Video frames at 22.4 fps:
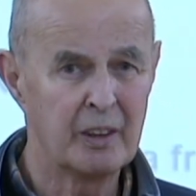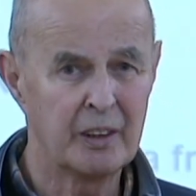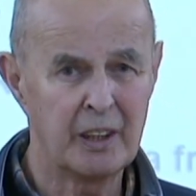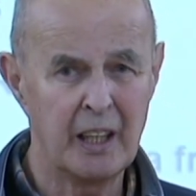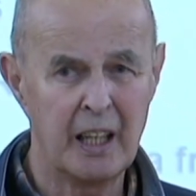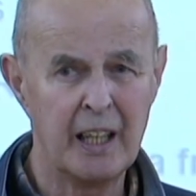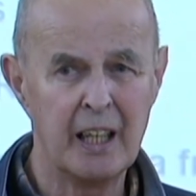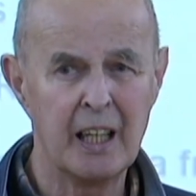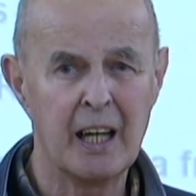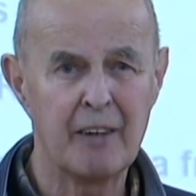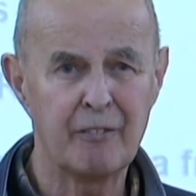
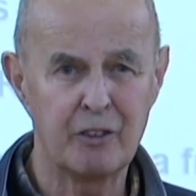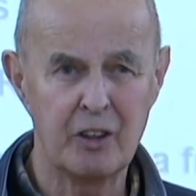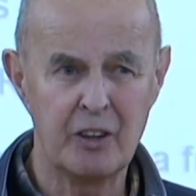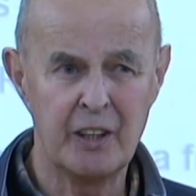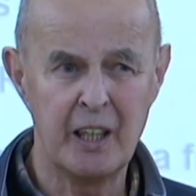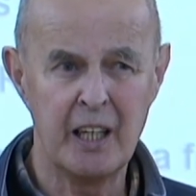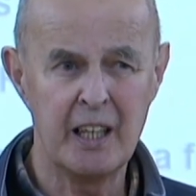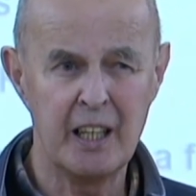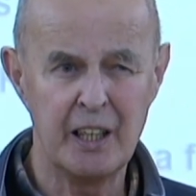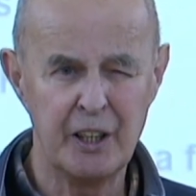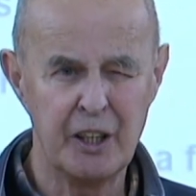day after
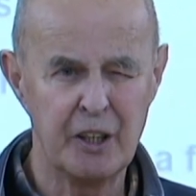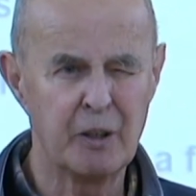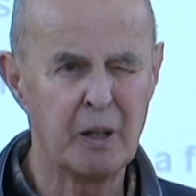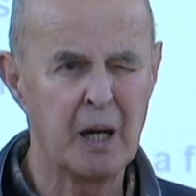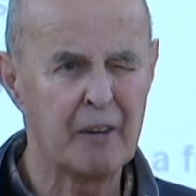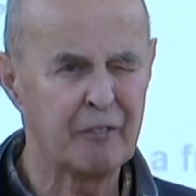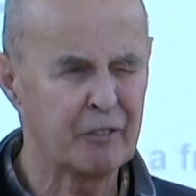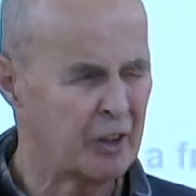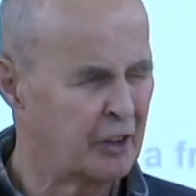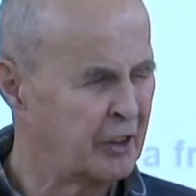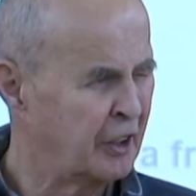day, year
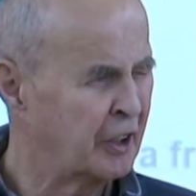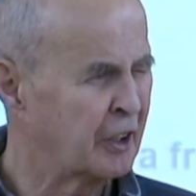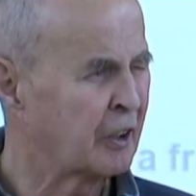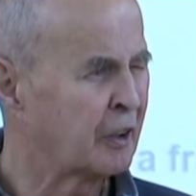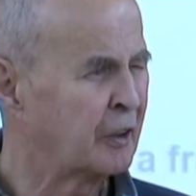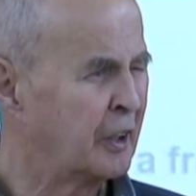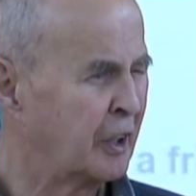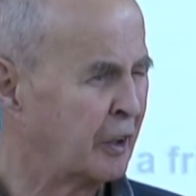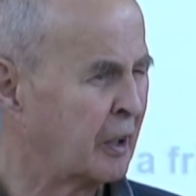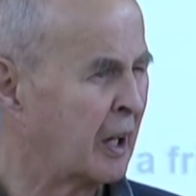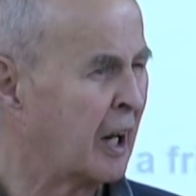after year,
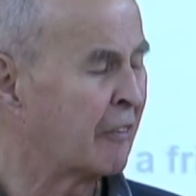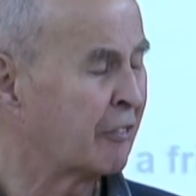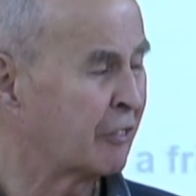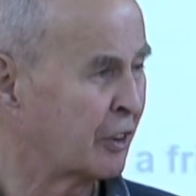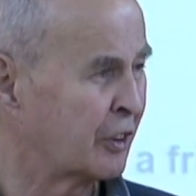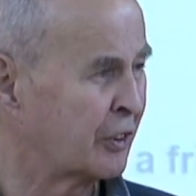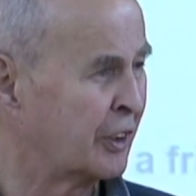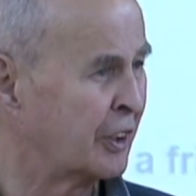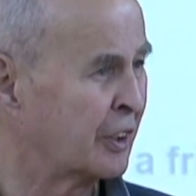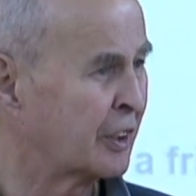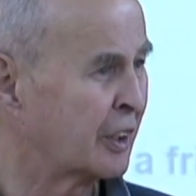year
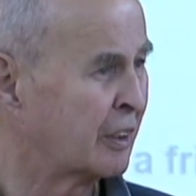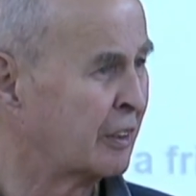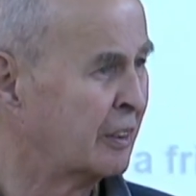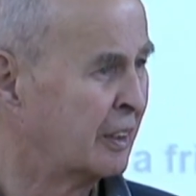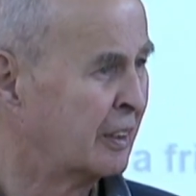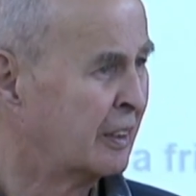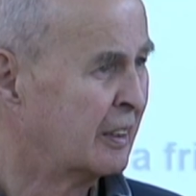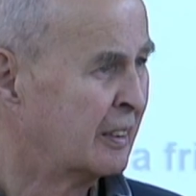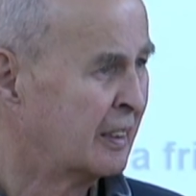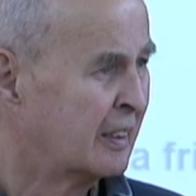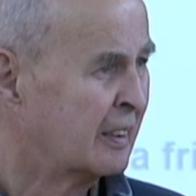after year,
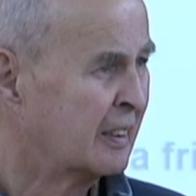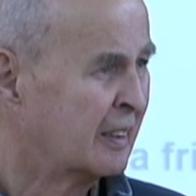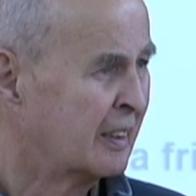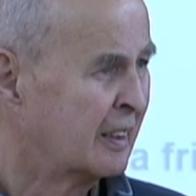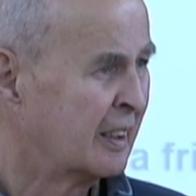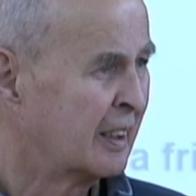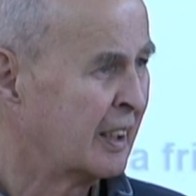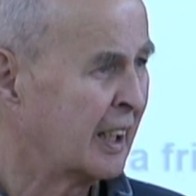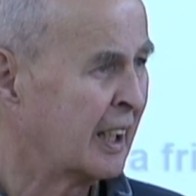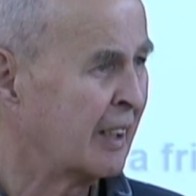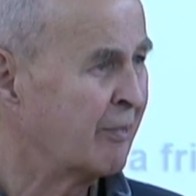
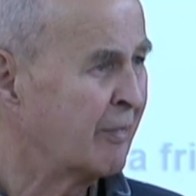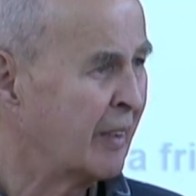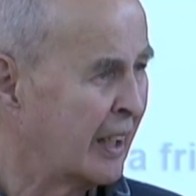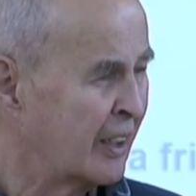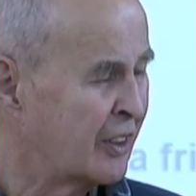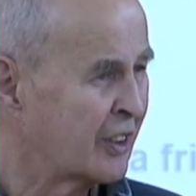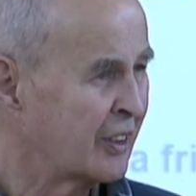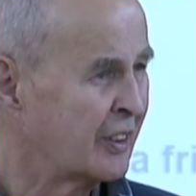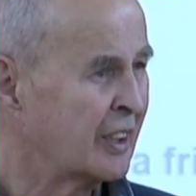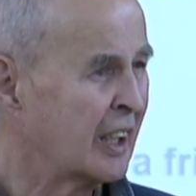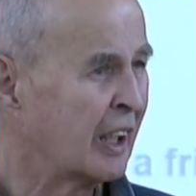I
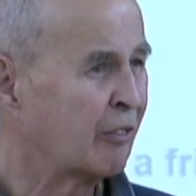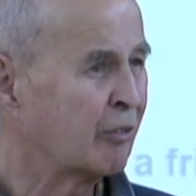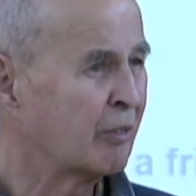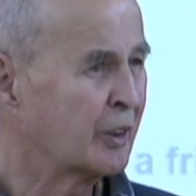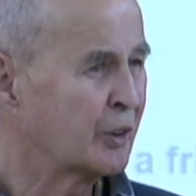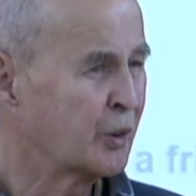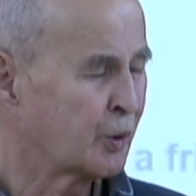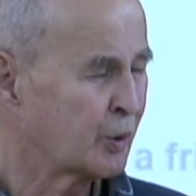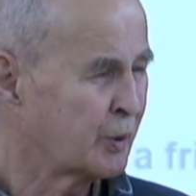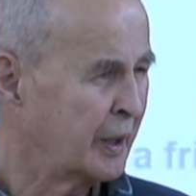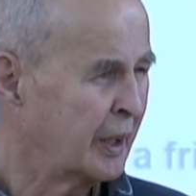imagine that
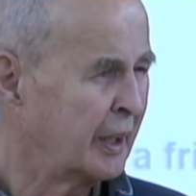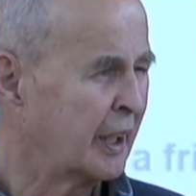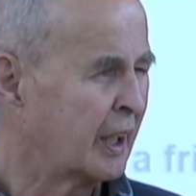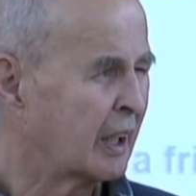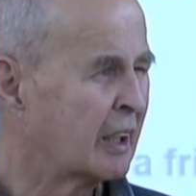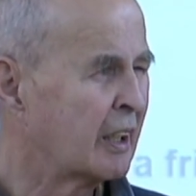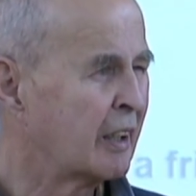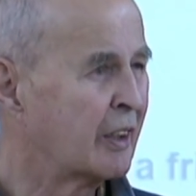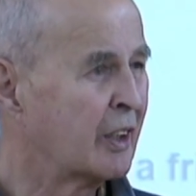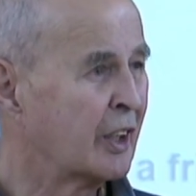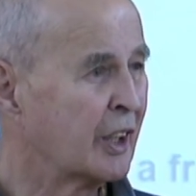was really
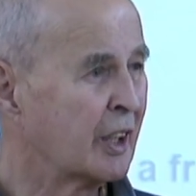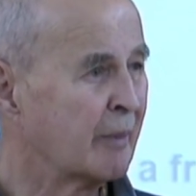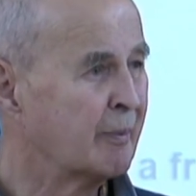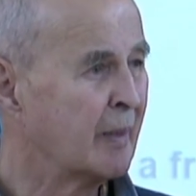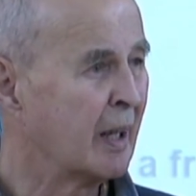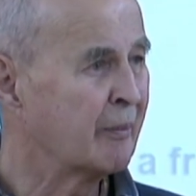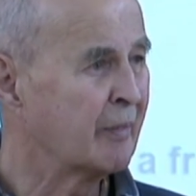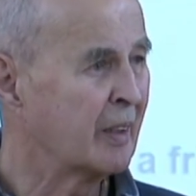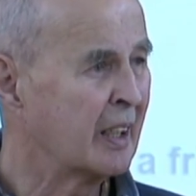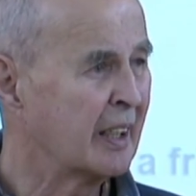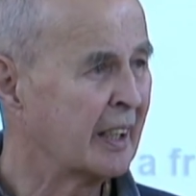hard on the mom
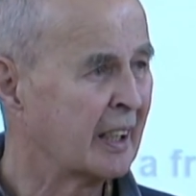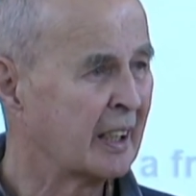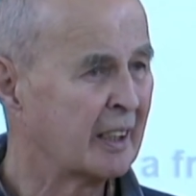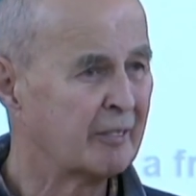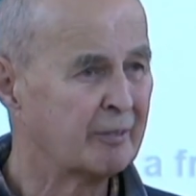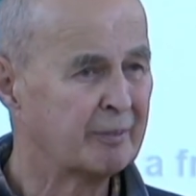and dad.